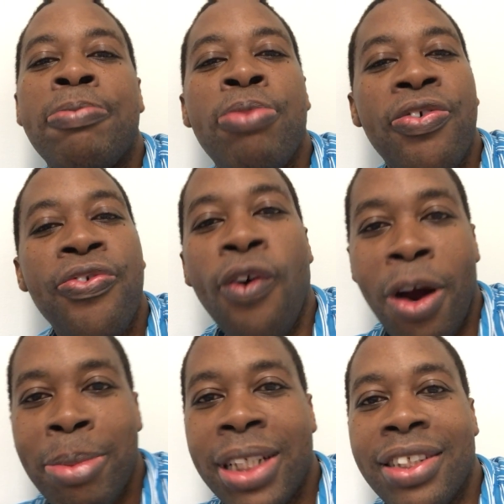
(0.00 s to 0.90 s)

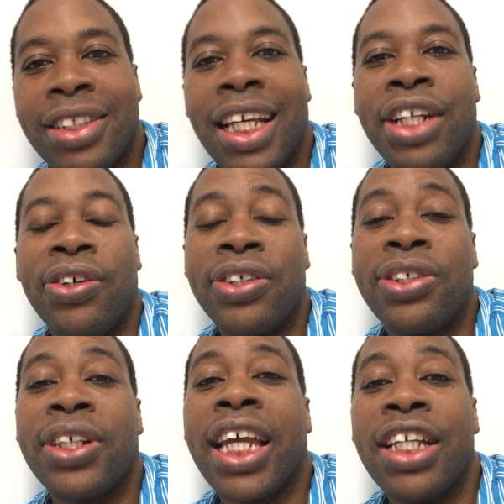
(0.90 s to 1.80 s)
performance, and
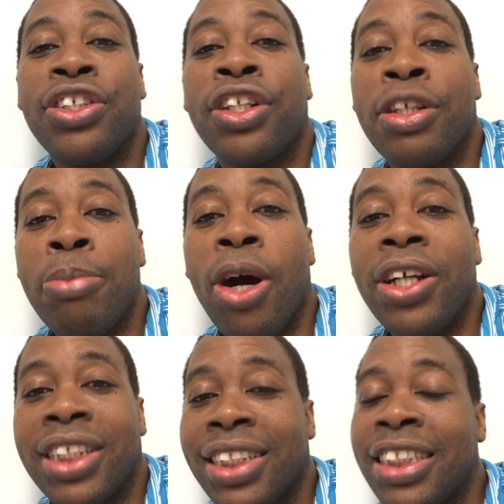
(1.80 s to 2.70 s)
also Kendrick
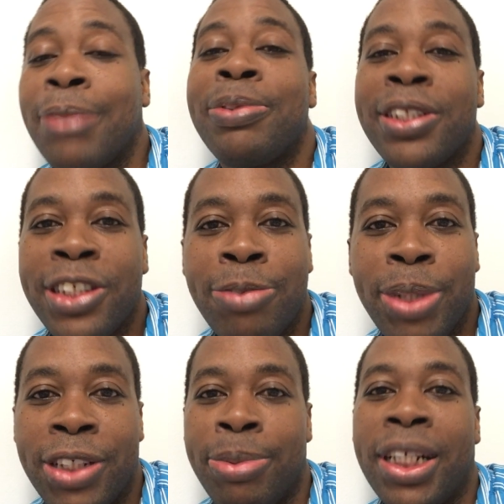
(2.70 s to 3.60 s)
Lamar's acceptance
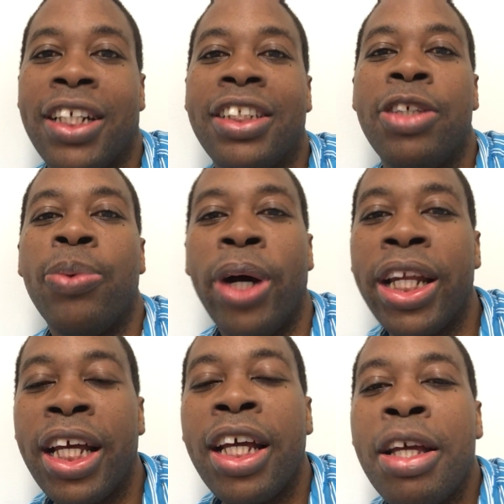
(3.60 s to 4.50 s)
speech, because he
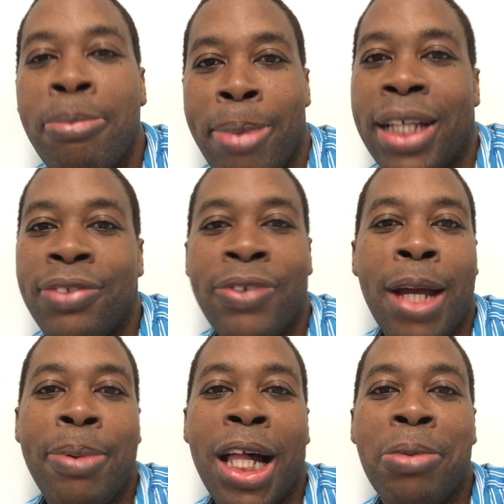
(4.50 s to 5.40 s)
won Best
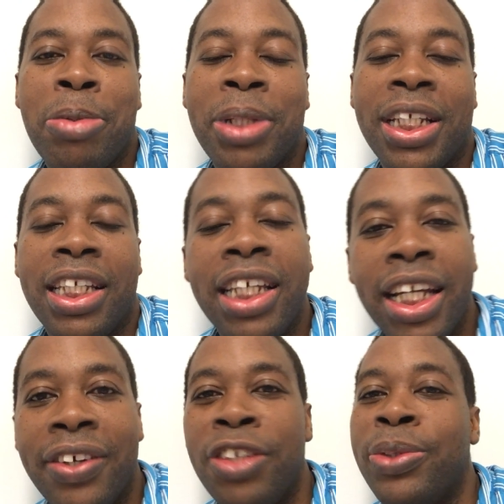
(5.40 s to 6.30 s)
Rap Album of the
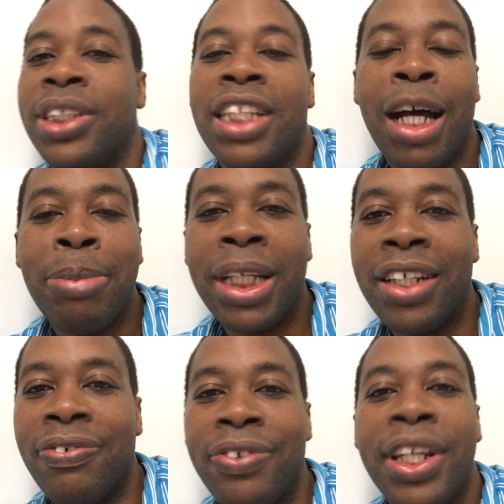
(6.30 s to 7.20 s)
Year. He was
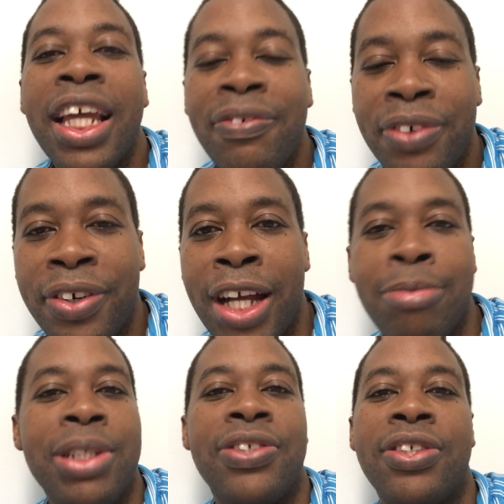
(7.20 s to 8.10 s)
nominated for 11
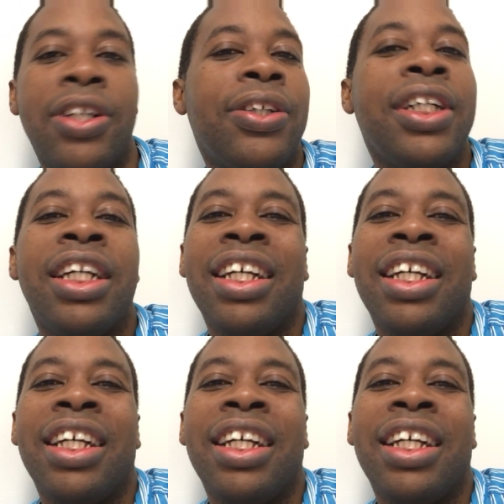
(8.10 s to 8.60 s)
Grammys. So